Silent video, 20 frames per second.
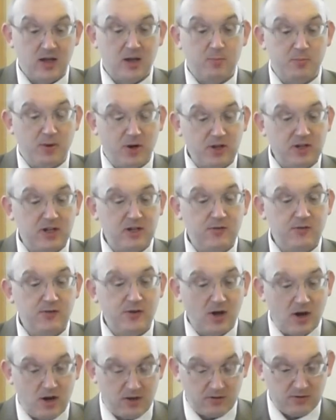But if
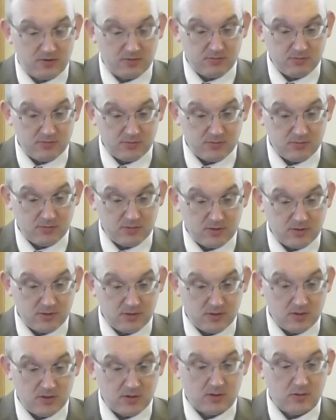not,
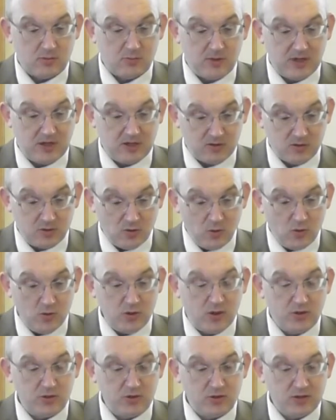be it known
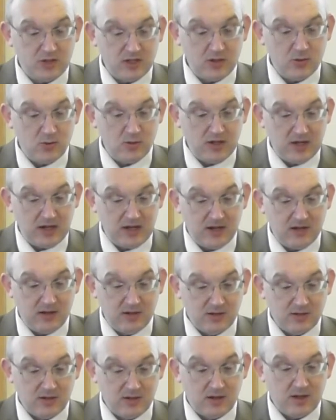unto thee, O
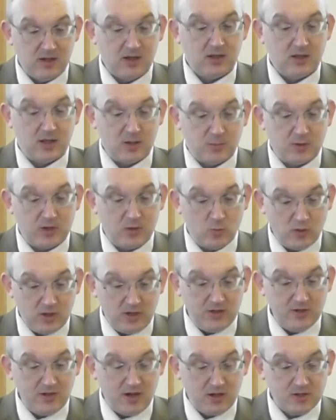king, that we
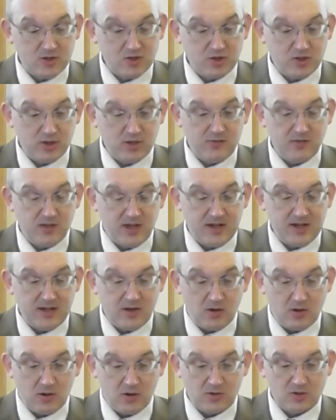will not serve thy
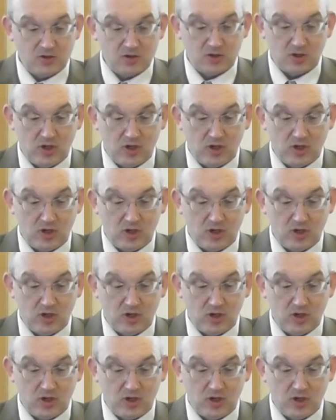gods,